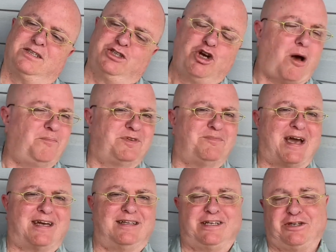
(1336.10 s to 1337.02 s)

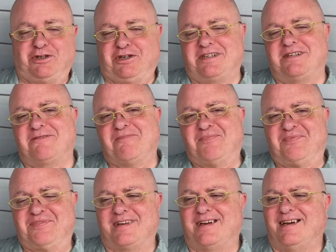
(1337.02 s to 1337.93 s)
gobsmackingly good.
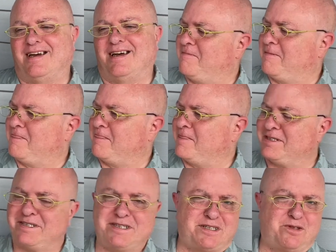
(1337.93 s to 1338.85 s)

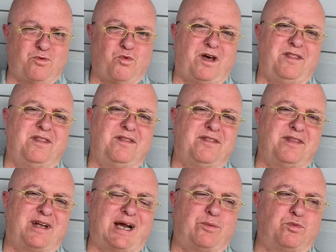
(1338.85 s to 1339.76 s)
This is the one
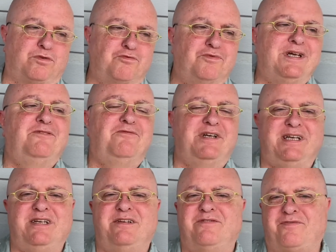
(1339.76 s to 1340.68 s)
that I will
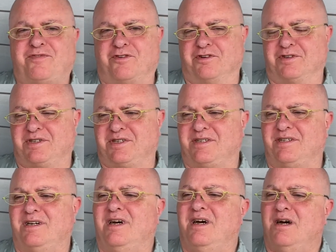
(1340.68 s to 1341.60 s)
reread
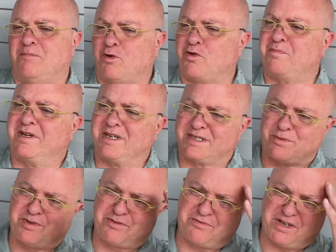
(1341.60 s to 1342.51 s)
first, both because I
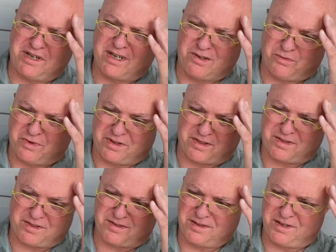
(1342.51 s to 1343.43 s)
was reading it
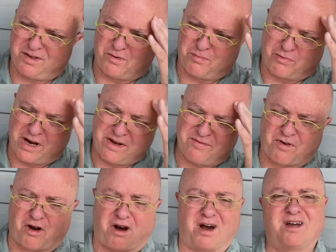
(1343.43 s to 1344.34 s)
with, you know, brain
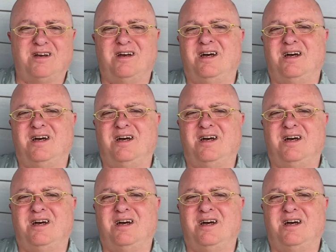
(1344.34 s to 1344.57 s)
fog